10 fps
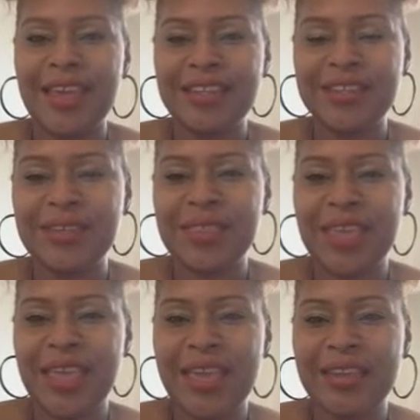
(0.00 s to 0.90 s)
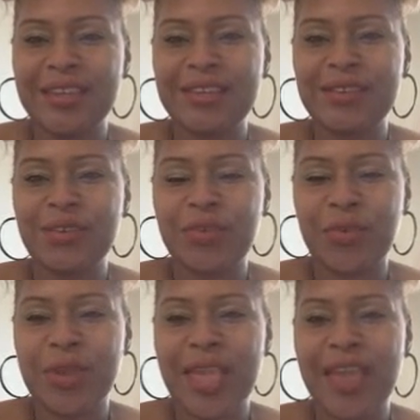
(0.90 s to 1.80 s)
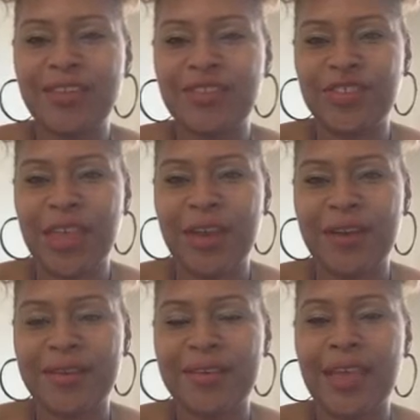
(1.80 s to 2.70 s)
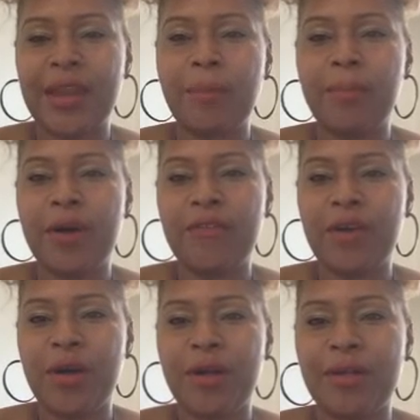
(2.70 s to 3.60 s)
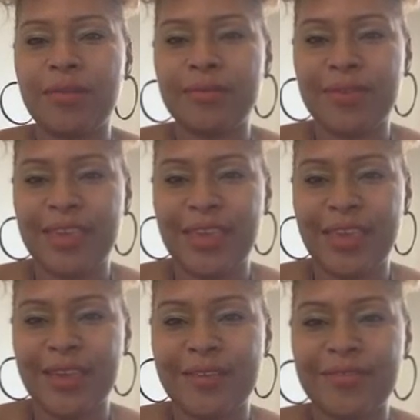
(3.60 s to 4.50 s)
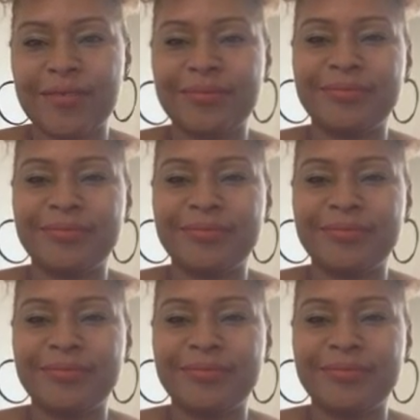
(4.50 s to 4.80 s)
Until then, create, share, and above all, give.